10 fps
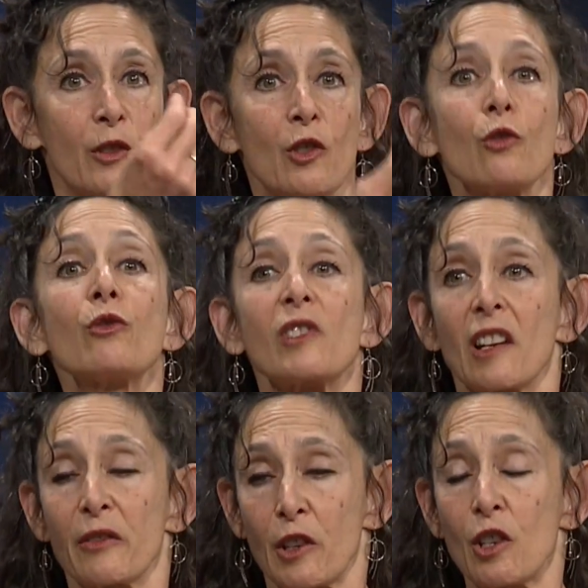
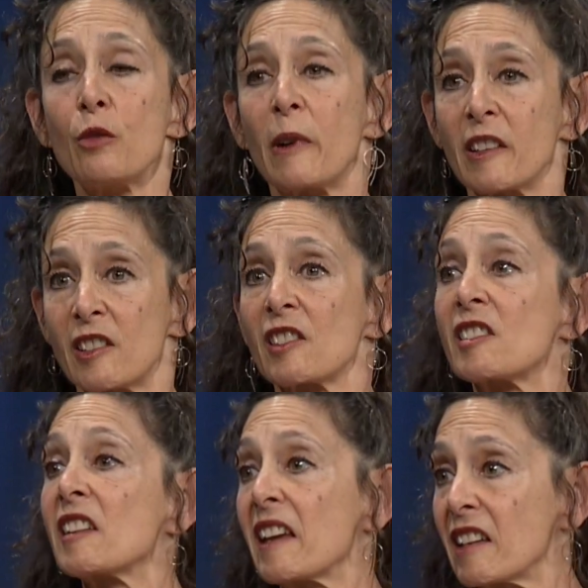using of the coupons
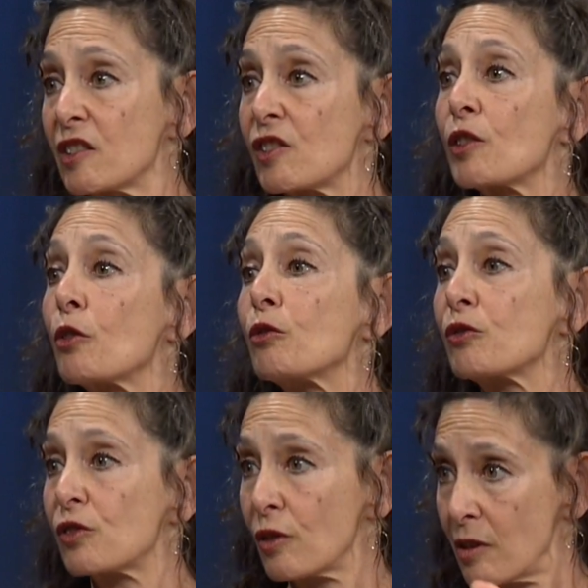sustains
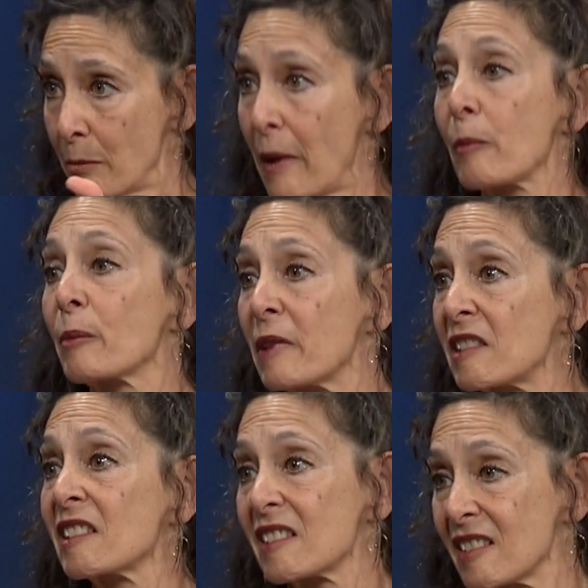those member
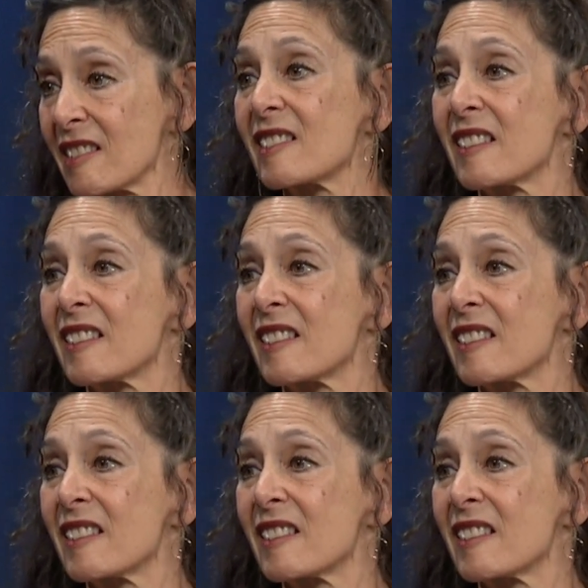businesses.